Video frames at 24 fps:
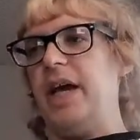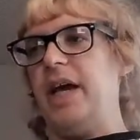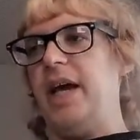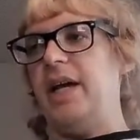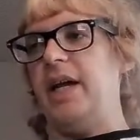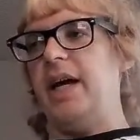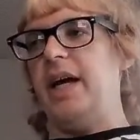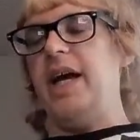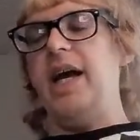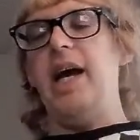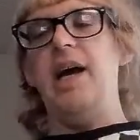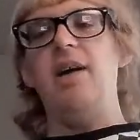
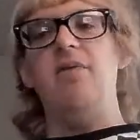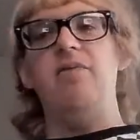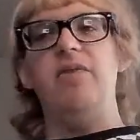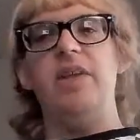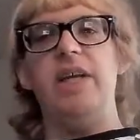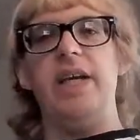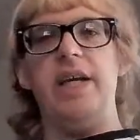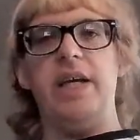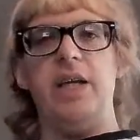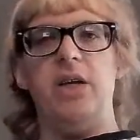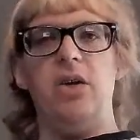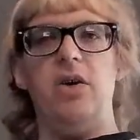I have
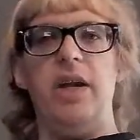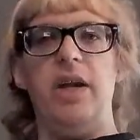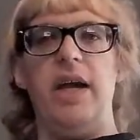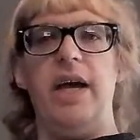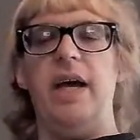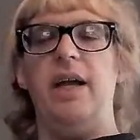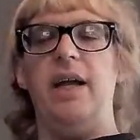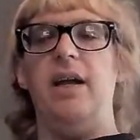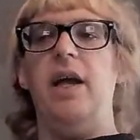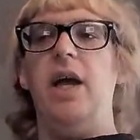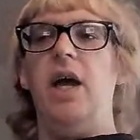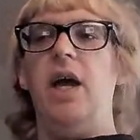the
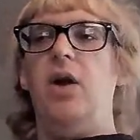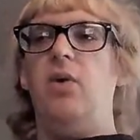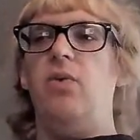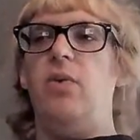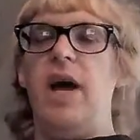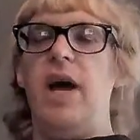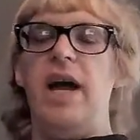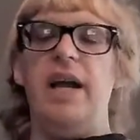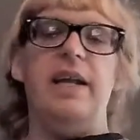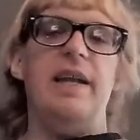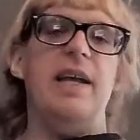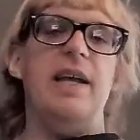internet
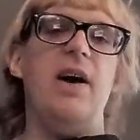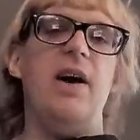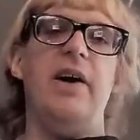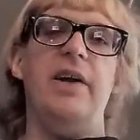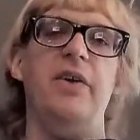right now,